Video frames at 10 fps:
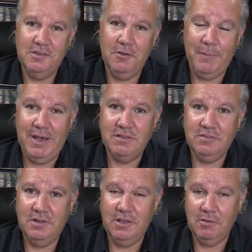
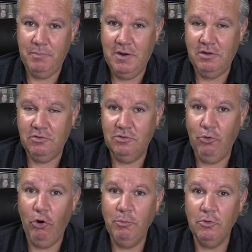capacity compared to
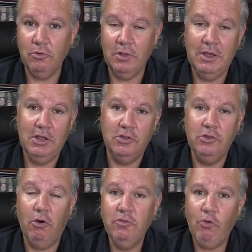normal
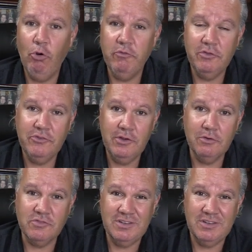non-COVID years.